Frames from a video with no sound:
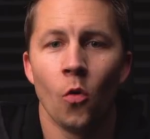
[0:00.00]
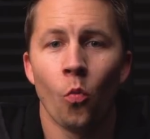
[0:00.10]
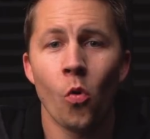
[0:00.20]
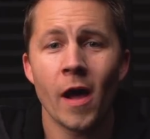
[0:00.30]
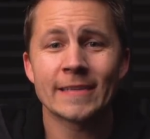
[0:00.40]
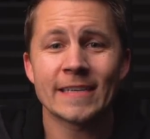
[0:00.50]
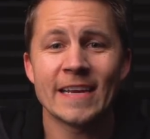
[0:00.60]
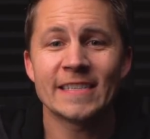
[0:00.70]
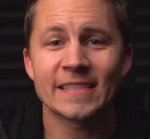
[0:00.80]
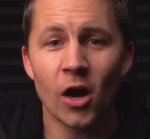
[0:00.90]
What
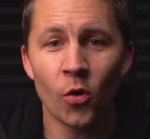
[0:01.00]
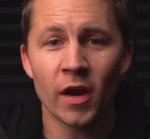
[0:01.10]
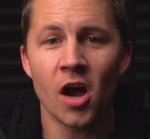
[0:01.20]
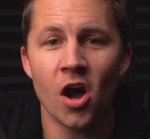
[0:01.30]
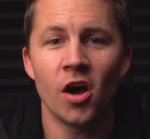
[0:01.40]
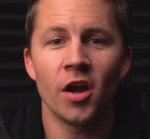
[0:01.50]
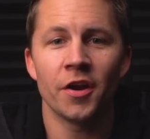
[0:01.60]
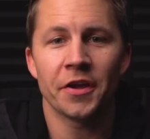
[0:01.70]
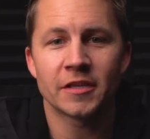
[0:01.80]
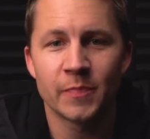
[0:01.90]
is going on?
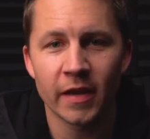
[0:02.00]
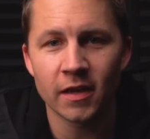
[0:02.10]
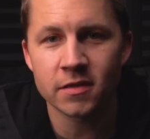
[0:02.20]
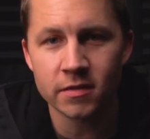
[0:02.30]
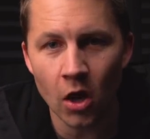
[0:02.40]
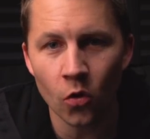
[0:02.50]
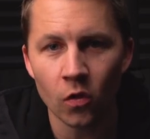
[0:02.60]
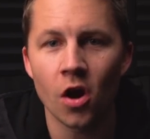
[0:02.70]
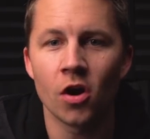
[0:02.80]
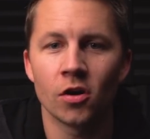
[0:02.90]
It's been so
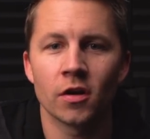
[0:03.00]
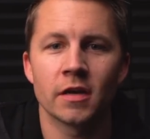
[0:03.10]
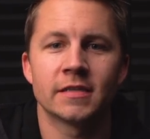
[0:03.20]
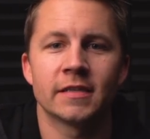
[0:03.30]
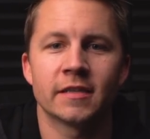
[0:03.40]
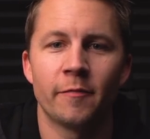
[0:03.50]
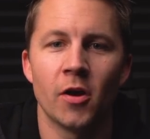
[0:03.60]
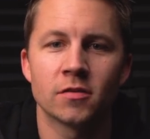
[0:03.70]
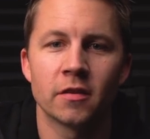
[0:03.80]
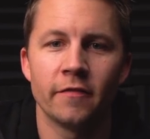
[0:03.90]
long since I've
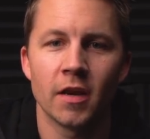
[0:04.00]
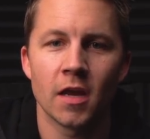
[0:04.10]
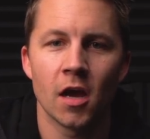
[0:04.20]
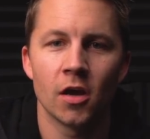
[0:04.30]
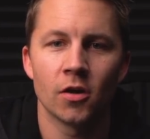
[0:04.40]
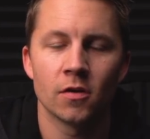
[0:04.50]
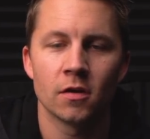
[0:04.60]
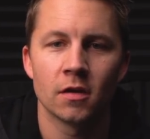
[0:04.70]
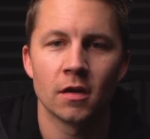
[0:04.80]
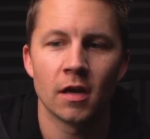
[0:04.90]
posted a video,
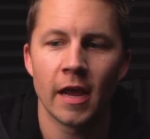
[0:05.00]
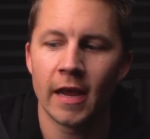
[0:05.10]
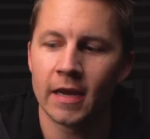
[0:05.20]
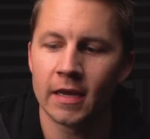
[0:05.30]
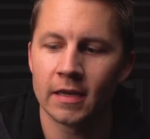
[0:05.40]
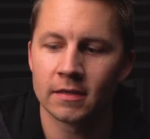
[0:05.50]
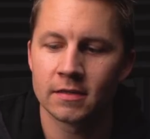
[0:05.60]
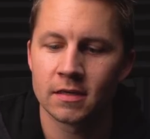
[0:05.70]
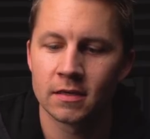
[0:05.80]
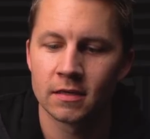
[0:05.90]

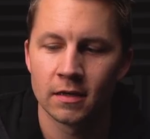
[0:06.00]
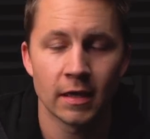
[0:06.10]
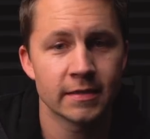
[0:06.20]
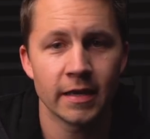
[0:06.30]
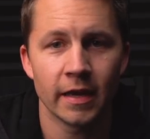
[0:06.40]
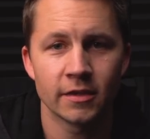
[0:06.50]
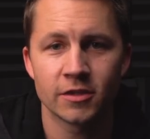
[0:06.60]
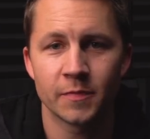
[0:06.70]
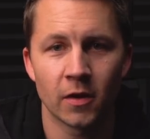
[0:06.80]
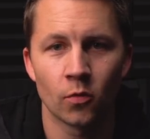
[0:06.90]
and that's it. It's
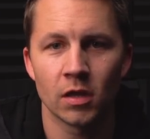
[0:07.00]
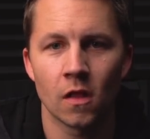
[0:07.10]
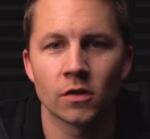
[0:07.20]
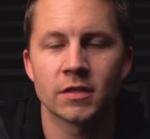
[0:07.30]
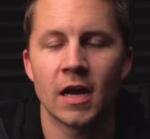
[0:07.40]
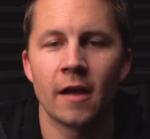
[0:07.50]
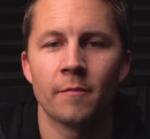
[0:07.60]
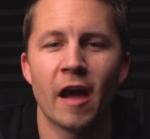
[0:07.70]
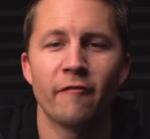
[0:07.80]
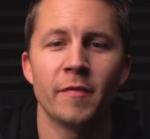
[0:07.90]
just been a really long
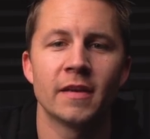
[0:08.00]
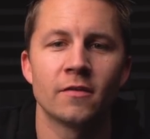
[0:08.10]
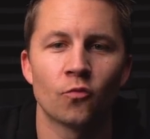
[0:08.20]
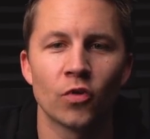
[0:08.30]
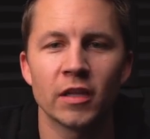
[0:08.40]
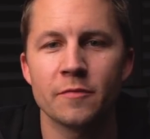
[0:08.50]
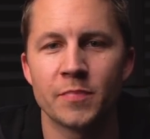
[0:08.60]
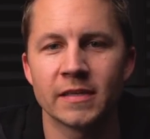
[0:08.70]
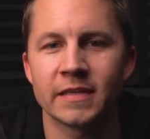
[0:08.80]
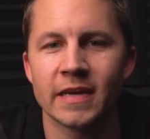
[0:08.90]
time. I've been really
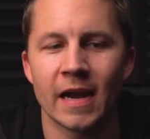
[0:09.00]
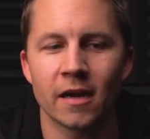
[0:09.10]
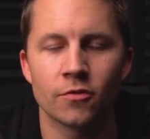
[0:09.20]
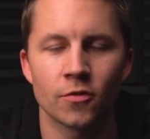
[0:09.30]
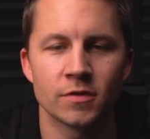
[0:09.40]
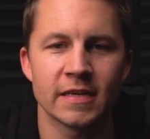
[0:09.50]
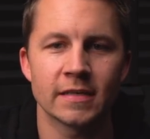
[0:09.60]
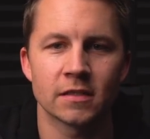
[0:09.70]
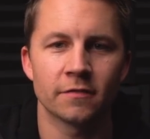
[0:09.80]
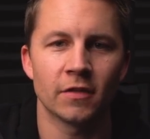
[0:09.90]
busy. I go through
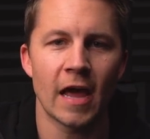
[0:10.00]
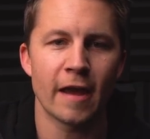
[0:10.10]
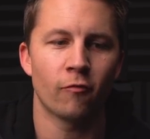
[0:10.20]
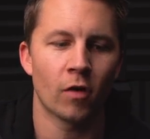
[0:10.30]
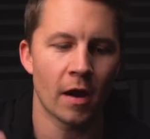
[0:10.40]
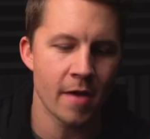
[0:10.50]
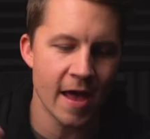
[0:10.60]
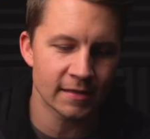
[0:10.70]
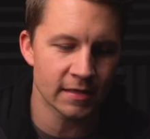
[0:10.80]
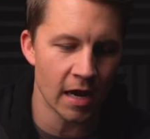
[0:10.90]
seasons of life where I'm
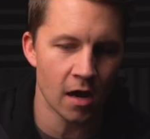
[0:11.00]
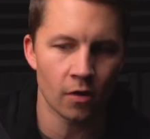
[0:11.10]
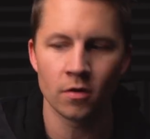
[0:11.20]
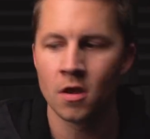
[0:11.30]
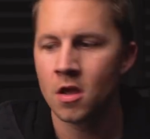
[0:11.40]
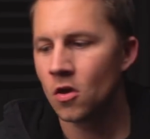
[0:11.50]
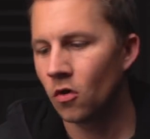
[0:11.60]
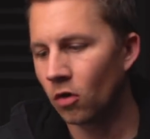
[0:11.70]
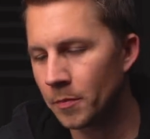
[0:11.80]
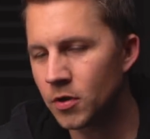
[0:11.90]
heads down,
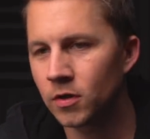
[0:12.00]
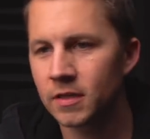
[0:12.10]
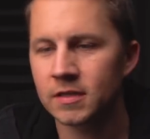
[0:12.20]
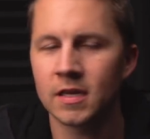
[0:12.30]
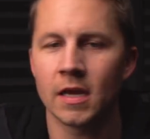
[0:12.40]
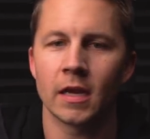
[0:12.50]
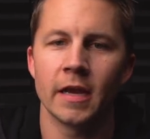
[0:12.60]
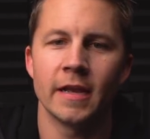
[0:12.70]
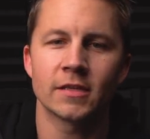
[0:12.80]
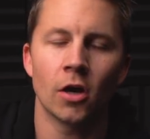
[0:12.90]
where I'm doing this thing.
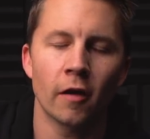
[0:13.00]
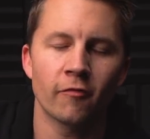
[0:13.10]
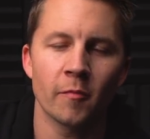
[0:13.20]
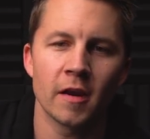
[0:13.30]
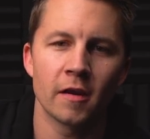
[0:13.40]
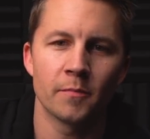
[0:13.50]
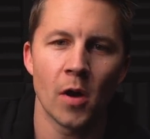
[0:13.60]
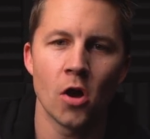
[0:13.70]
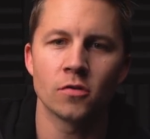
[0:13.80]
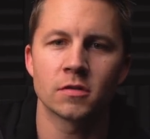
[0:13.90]
It's hard for me to
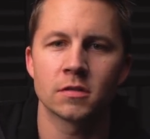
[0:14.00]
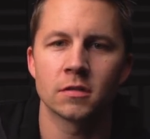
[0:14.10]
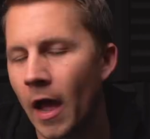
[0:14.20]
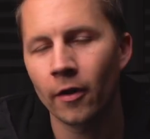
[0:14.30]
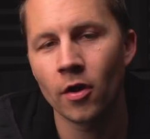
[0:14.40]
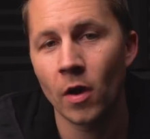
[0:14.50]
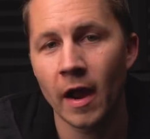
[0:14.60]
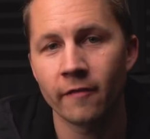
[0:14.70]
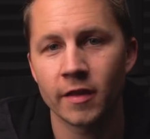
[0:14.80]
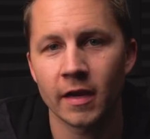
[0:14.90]
post. I don't know why
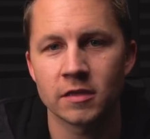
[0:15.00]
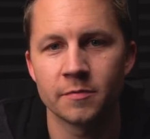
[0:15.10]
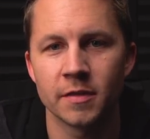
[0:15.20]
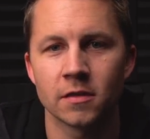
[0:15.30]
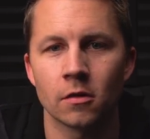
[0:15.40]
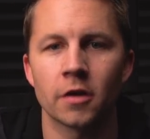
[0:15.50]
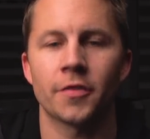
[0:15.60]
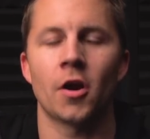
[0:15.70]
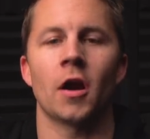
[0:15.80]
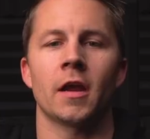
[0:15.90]
everything has to be so
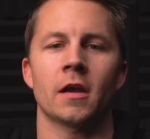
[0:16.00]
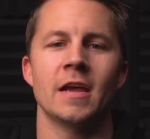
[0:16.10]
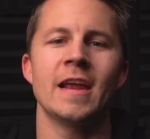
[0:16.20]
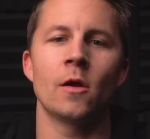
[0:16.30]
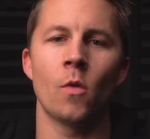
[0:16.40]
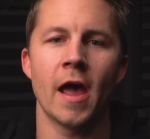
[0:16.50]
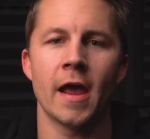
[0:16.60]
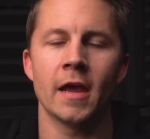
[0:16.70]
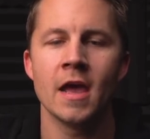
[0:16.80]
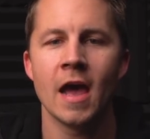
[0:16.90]
cathartic.
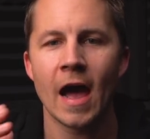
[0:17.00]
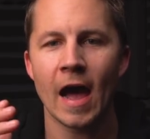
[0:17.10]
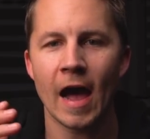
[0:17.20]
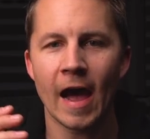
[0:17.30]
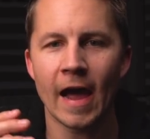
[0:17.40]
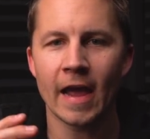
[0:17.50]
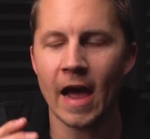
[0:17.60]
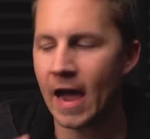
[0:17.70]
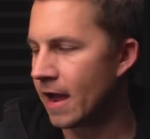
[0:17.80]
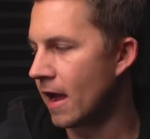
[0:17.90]
Anyway, I,
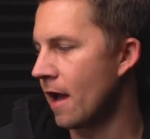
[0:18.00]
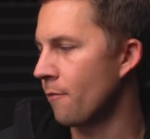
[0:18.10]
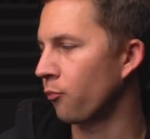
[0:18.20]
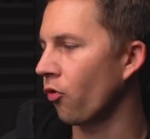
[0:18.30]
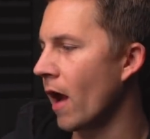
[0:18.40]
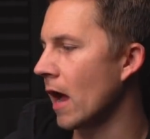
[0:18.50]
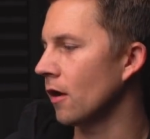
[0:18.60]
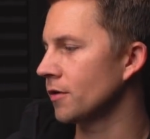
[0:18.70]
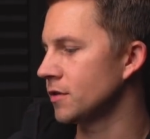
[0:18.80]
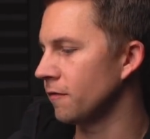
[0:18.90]
I, I am
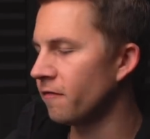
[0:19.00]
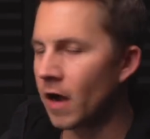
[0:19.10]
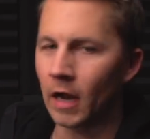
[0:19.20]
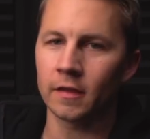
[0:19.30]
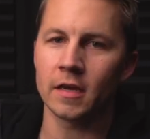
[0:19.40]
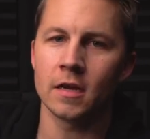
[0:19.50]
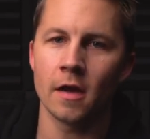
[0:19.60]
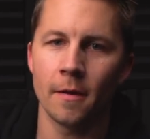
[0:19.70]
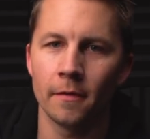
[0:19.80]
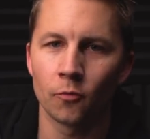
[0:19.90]
proud to finally
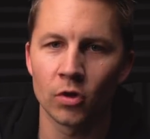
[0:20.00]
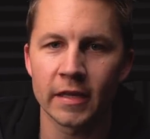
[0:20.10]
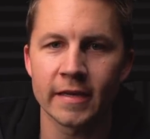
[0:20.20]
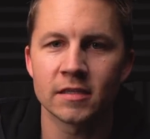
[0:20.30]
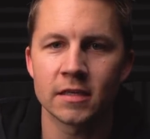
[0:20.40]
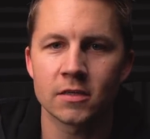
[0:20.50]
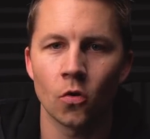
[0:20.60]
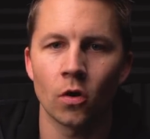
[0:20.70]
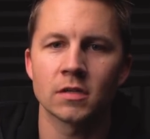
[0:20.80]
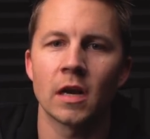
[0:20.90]
release this
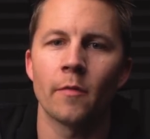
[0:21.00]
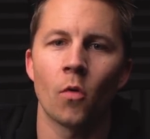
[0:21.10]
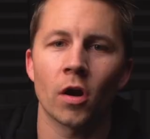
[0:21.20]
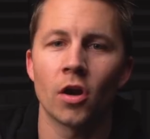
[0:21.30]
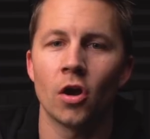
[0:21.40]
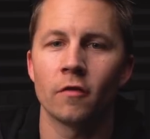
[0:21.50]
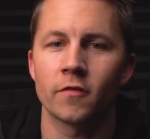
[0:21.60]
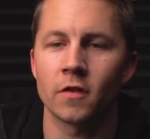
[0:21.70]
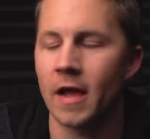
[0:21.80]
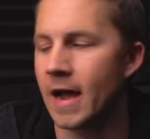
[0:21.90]
course that I've been working on
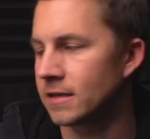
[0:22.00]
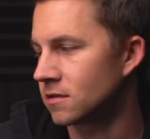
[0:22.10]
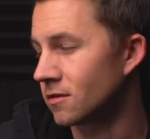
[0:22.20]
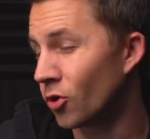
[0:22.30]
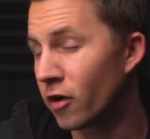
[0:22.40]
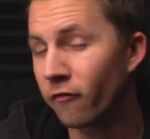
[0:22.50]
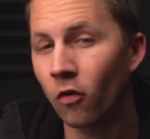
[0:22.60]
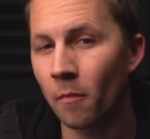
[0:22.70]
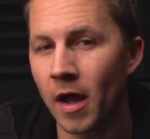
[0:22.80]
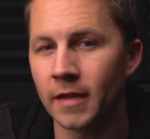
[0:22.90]
for the last three or
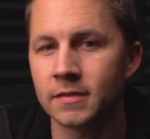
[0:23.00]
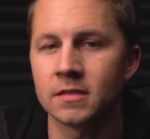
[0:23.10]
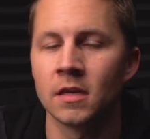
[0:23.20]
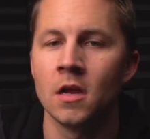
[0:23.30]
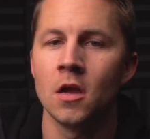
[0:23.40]
four months,